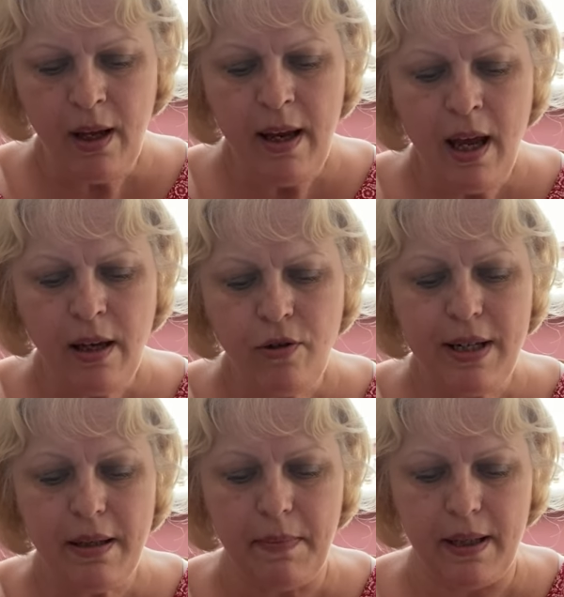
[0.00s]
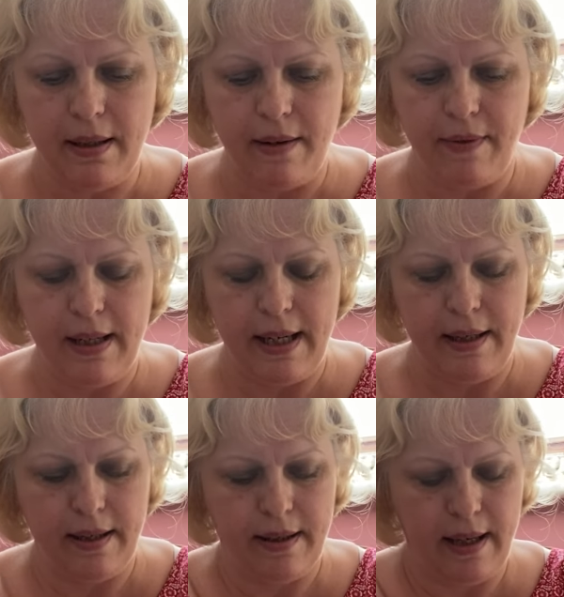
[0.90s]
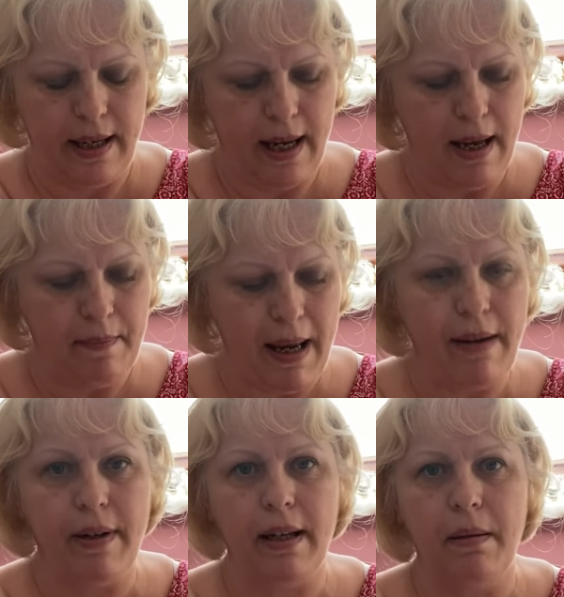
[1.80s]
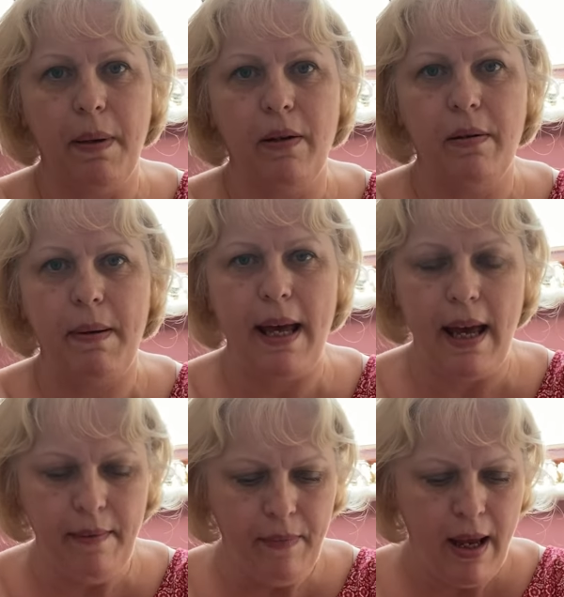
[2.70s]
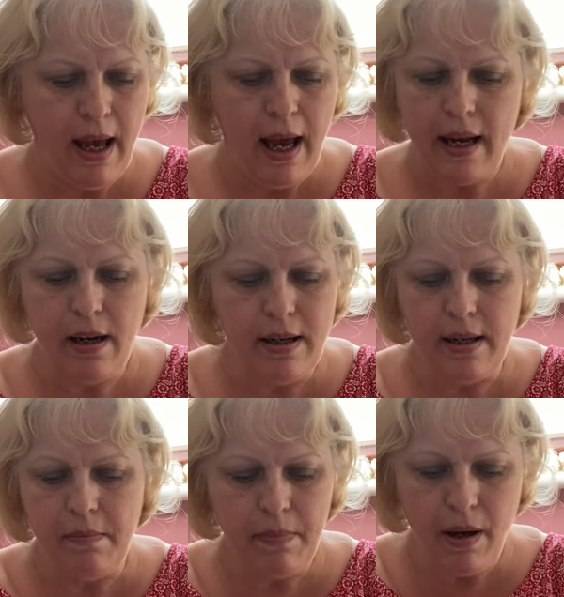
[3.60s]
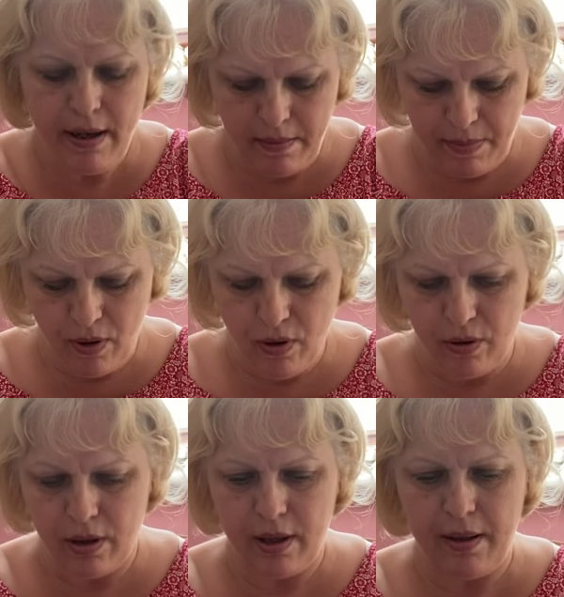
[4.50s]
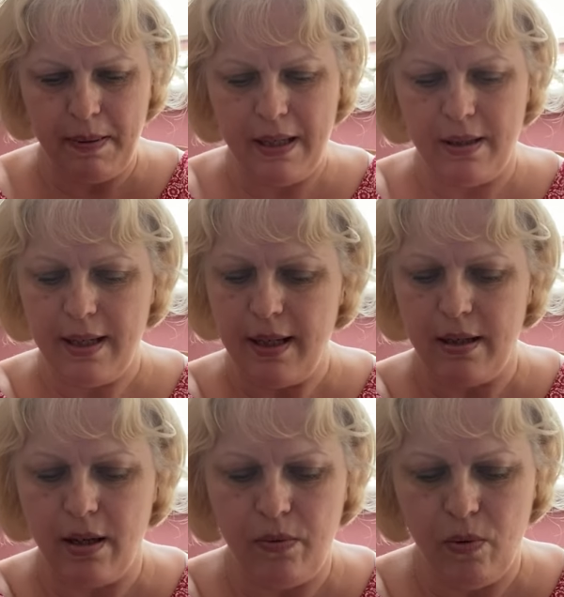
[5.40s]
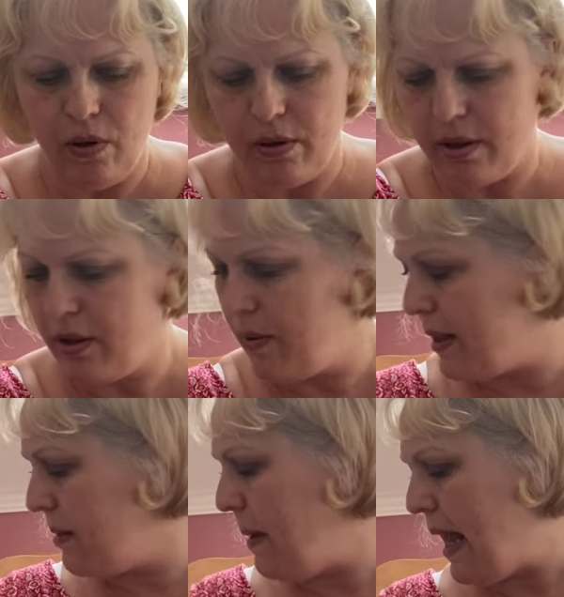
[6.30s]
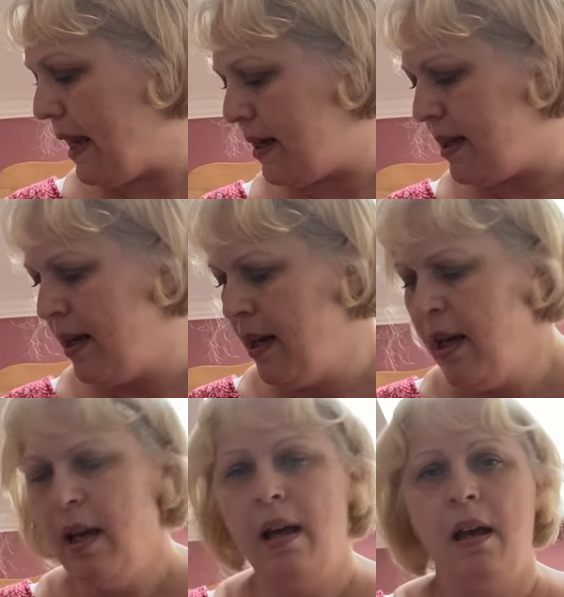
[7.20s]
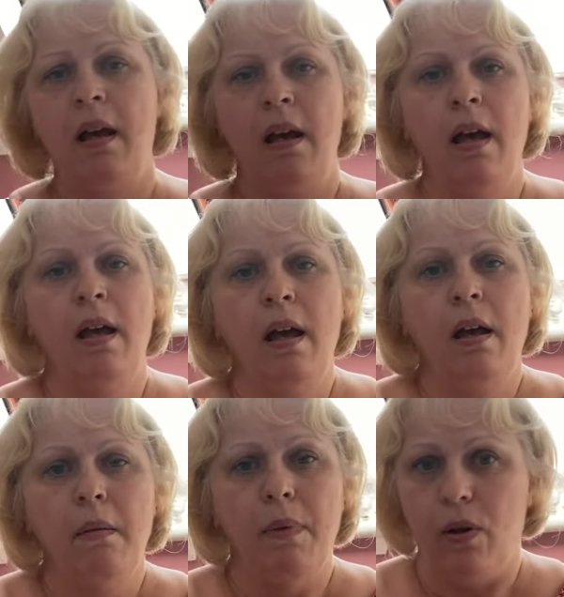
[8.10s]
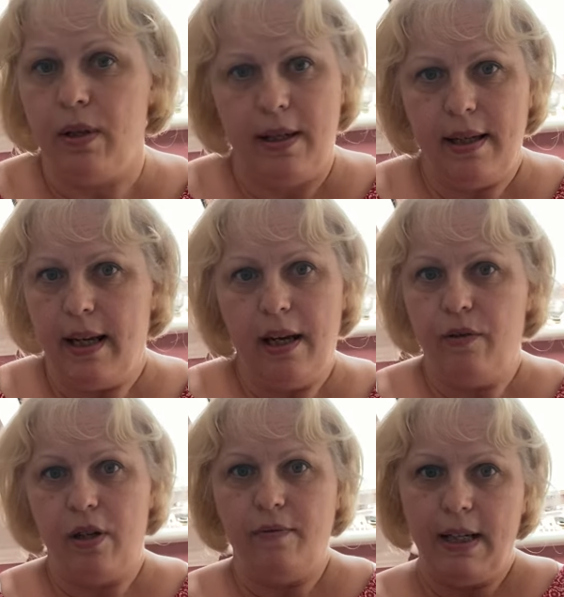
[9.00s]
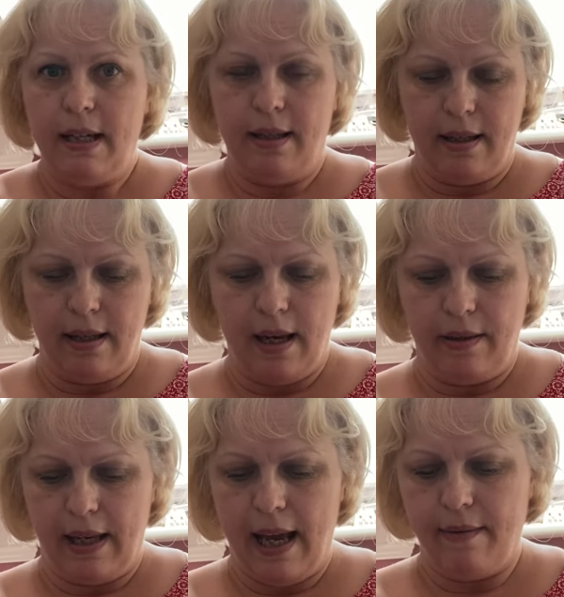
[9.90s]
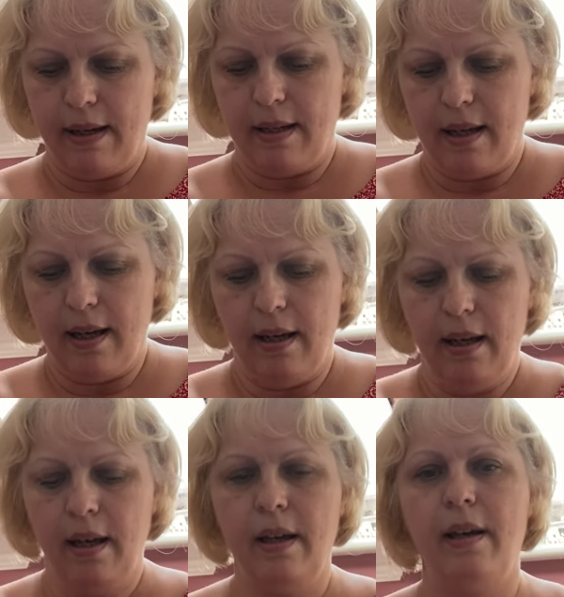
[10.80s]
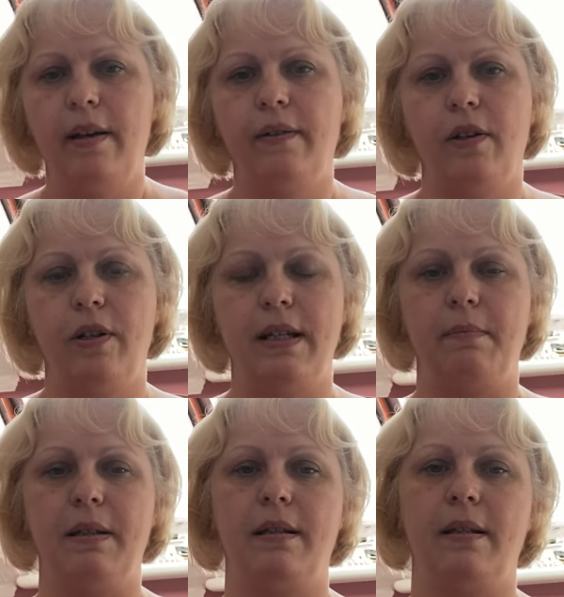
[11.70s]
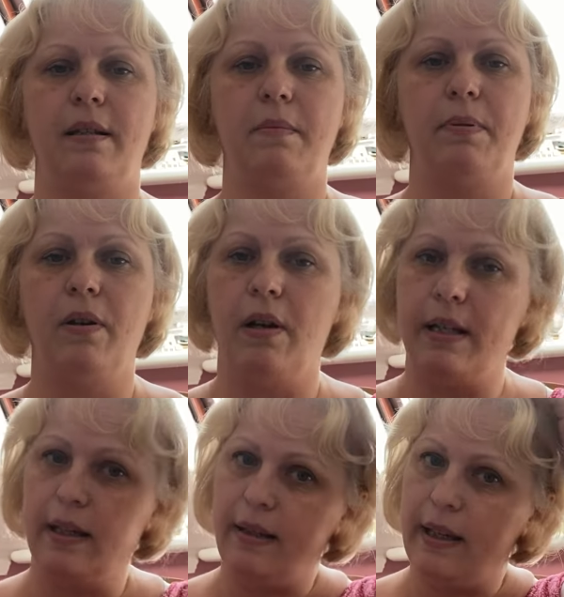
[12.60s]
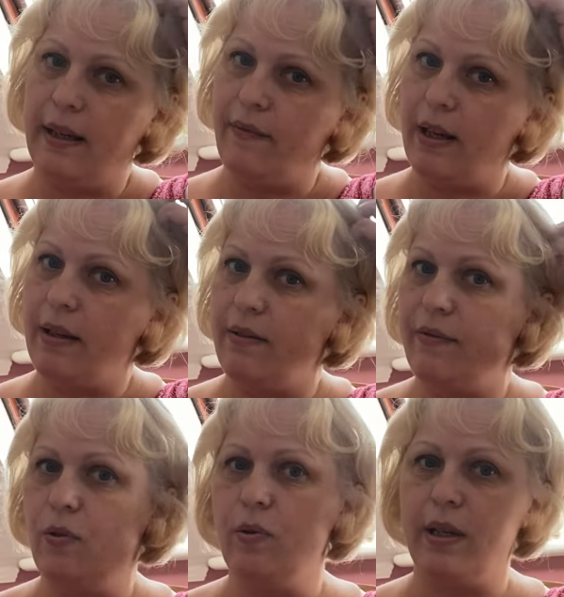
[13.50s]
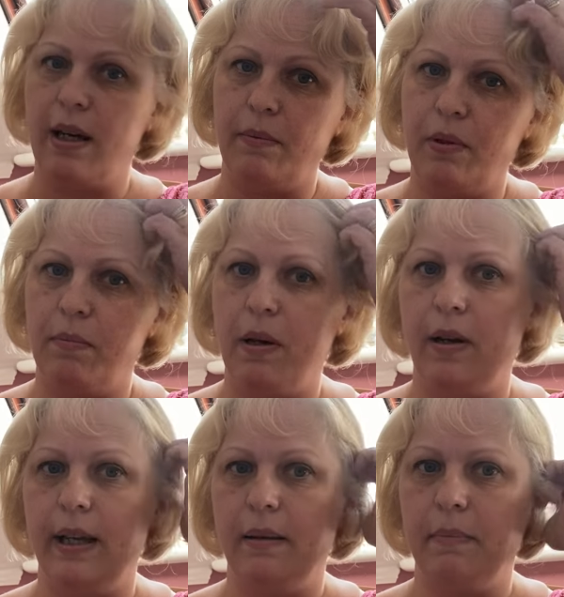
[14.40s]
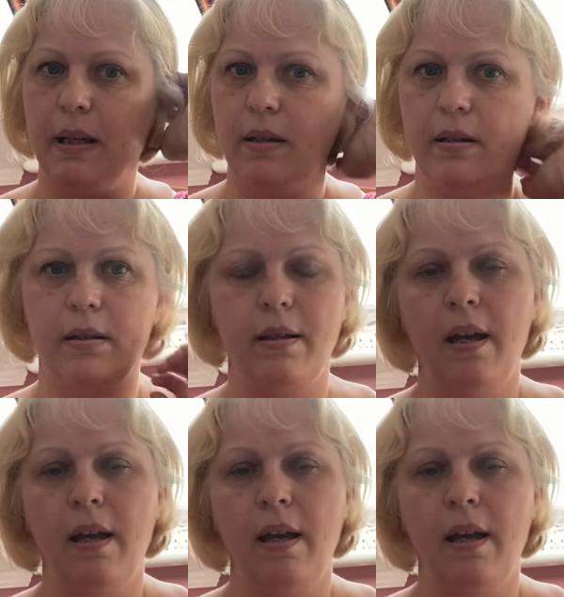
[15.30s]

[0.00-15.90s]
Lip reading: at Christmas they released the Eric the polar bear, and I didn't buy the box because I didn't know what to expect. But honestly, if she releases another character for Christmas as a surprise, I think if I can afford it, I will buy it, because